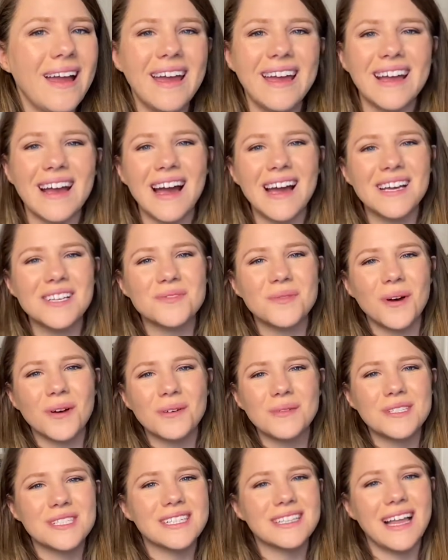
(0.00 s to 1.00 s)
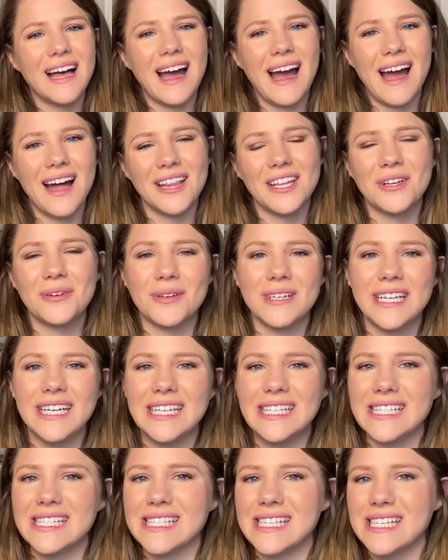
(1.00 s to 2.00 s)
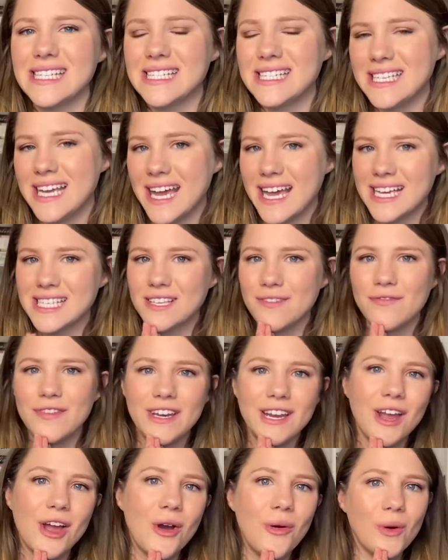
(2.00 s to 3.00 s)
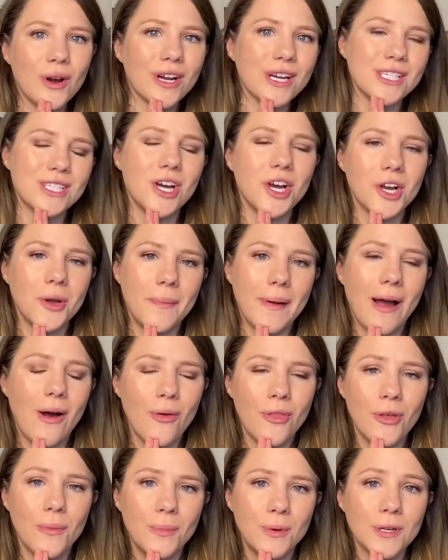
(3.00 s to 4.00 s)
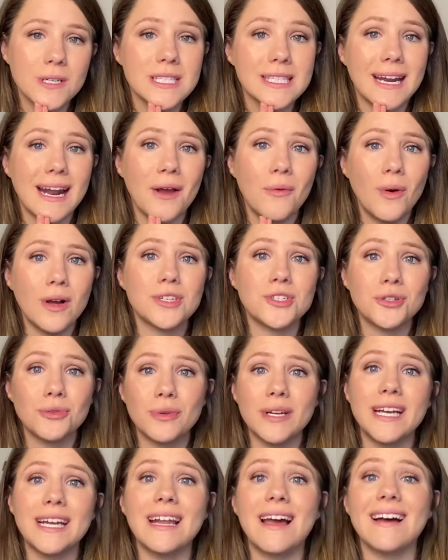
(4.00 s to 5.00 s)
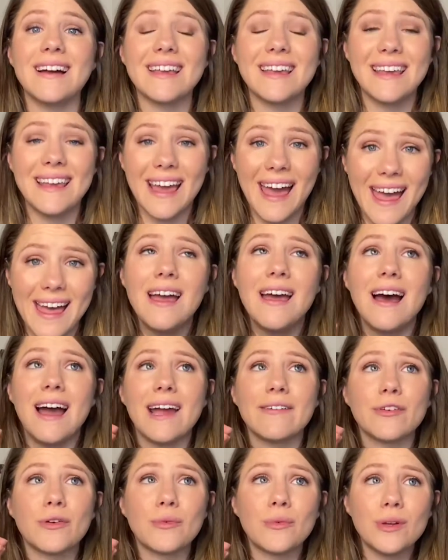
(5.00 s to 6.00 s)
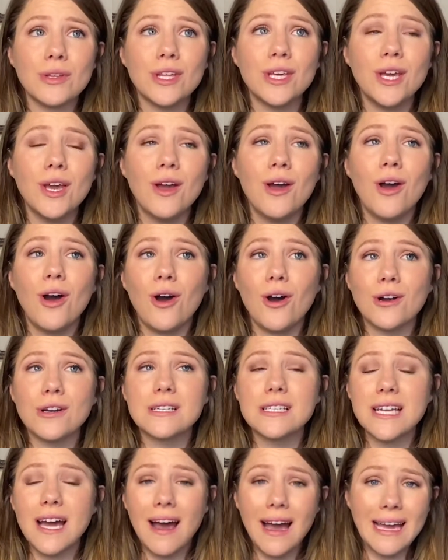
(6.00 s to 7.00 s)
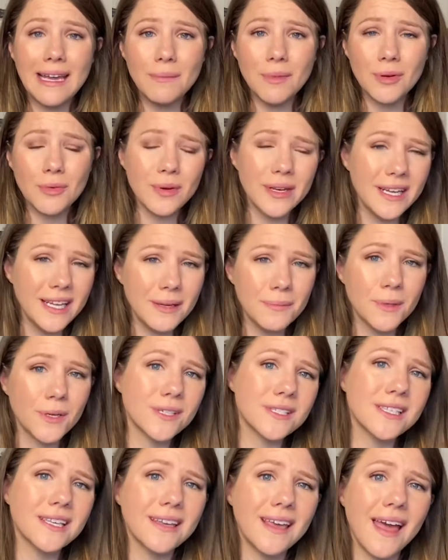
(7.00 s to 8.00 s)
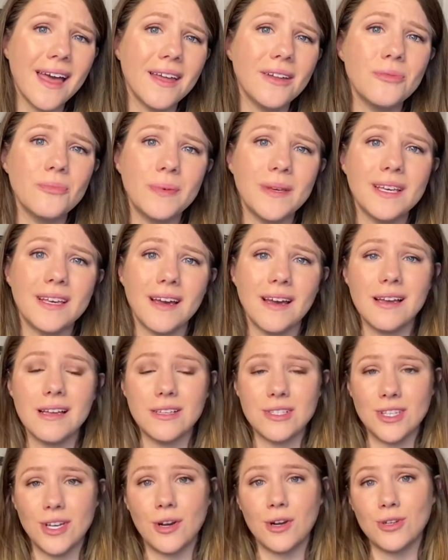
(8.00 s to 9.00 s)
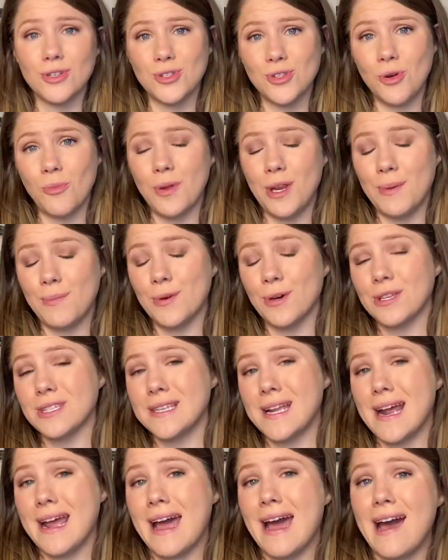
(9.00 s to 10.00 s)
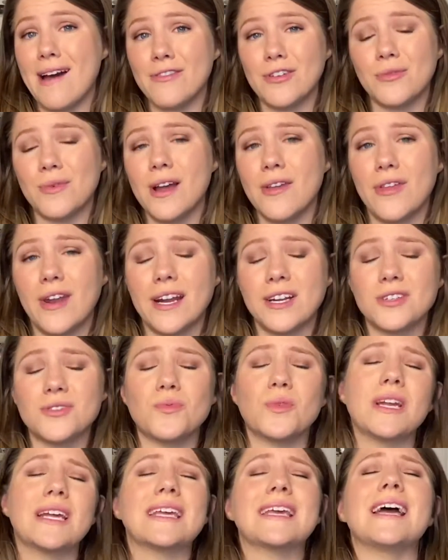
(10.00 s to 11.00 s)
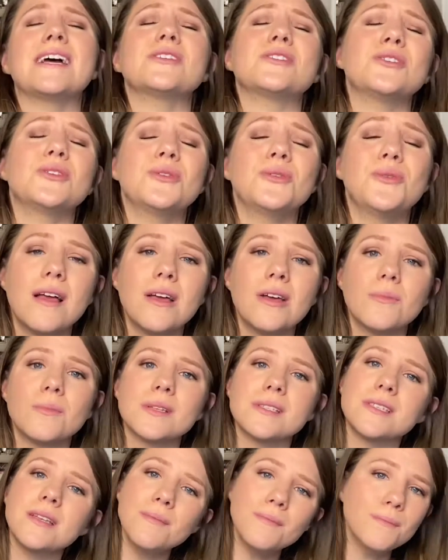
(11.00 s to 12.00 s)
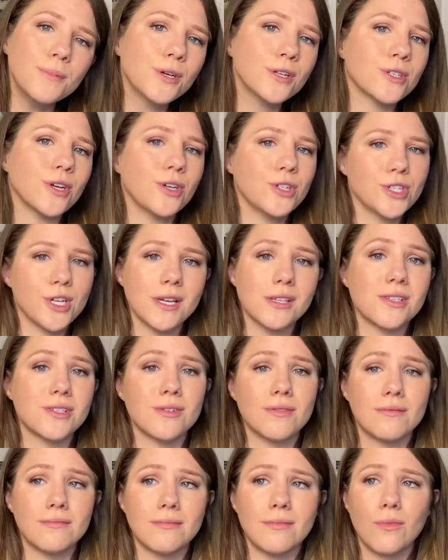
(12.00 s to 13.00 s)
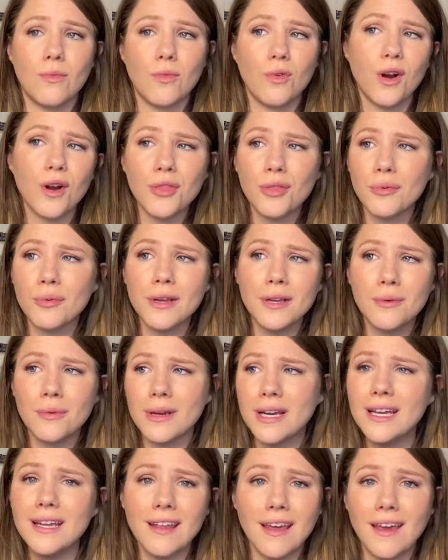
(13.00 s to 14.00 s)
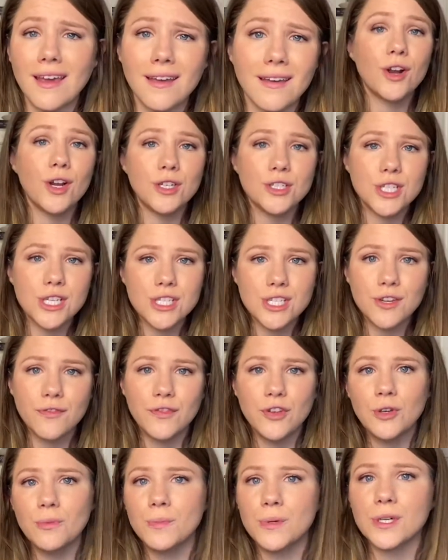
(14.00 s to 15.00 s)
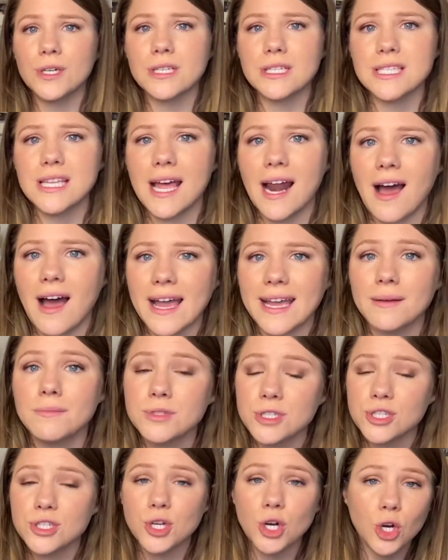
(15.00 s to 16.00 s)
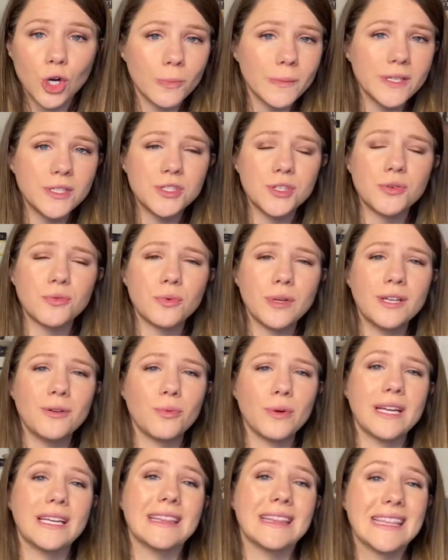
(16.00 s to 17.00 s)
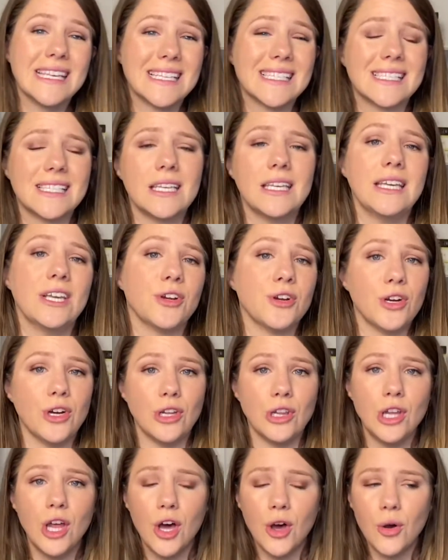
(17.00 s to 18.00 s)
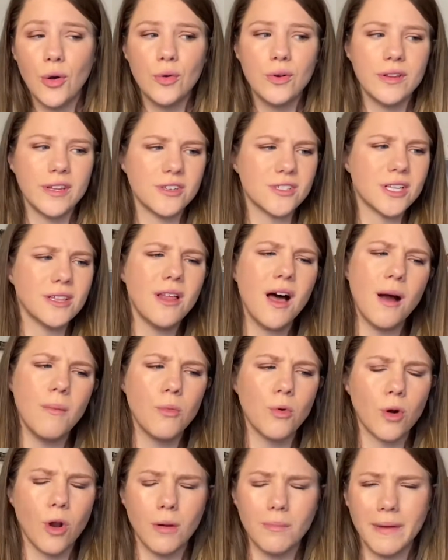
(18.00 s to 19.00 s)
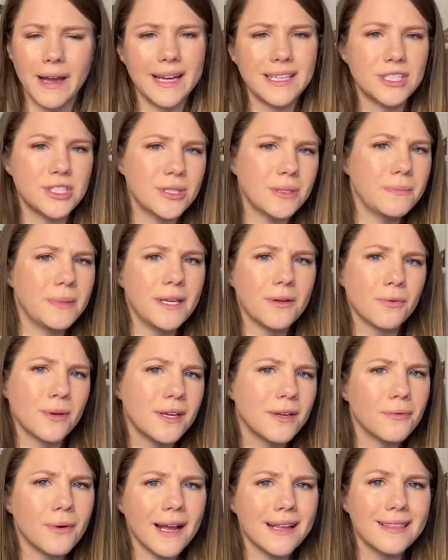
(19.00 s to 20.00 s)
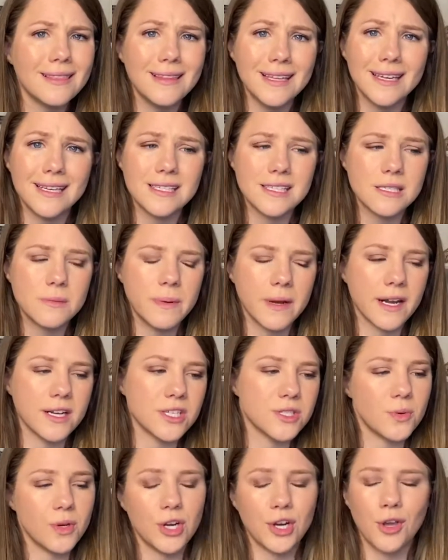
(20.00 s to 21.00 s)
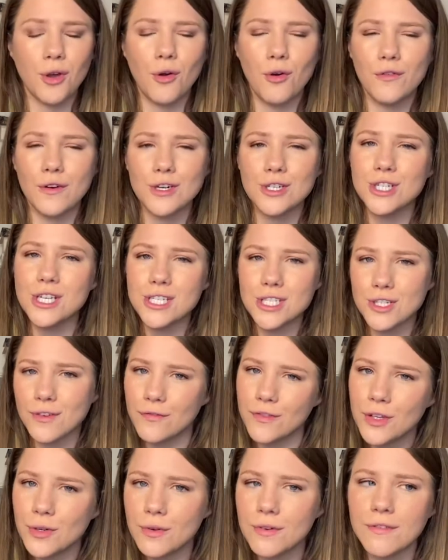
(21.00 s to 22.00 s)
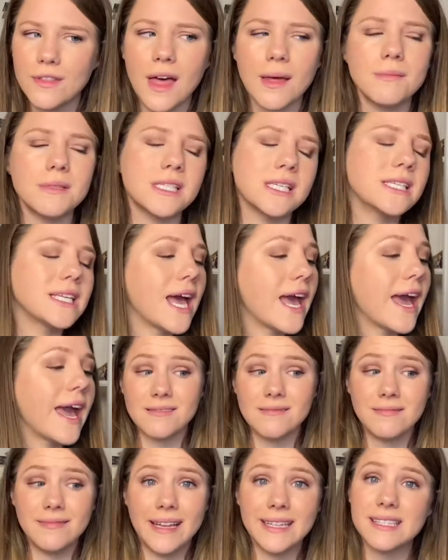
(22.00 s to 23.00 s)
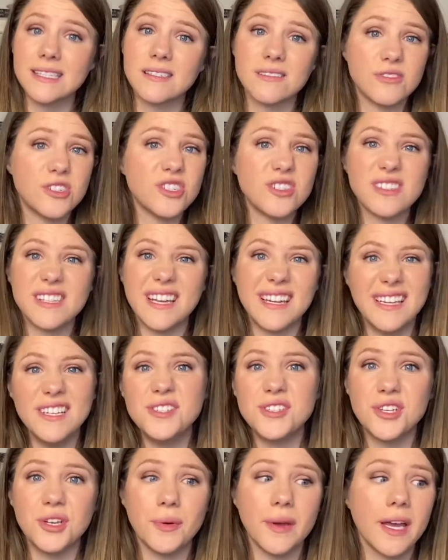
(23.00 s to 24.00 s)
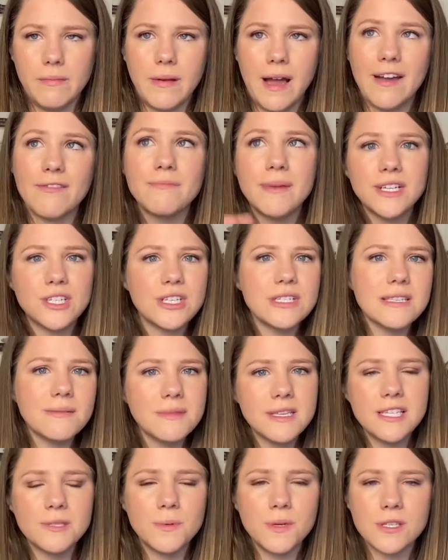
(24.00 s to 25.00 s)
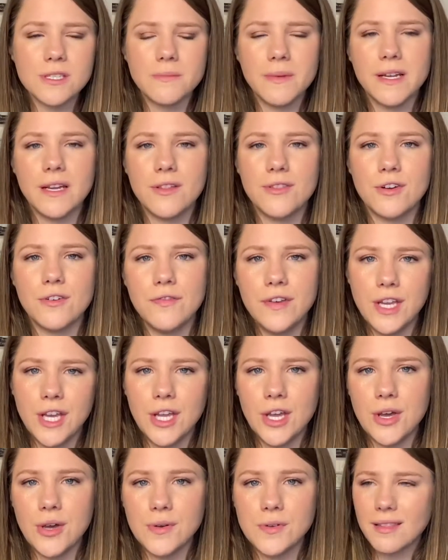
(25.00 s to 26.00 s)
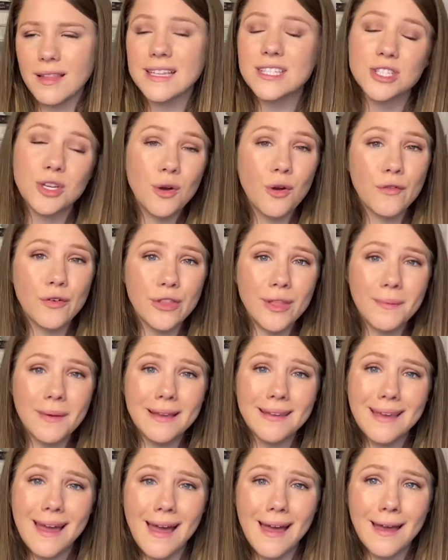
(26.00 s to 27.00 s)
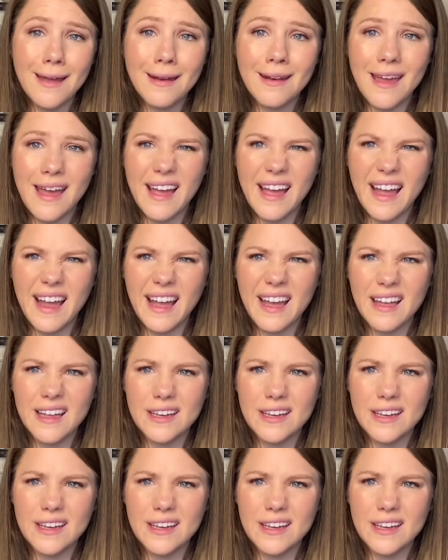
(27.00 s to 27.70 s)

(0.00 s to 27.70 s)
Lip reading: guys, welcome to Let Hallie Read. Today's video, we're going to talk about the books that I want to read again. I have a really hard time reading books again because there are so many books that I haven't read that I just want to get to, but some books are just worth rereading. Just a few books that I am determined to reread this year alone. There's a lot more on my to be reread list, but I just wanted to go over just a few of them today. Let's just get into it. I've mentioned some of these books in my other videos. Let's go over them again and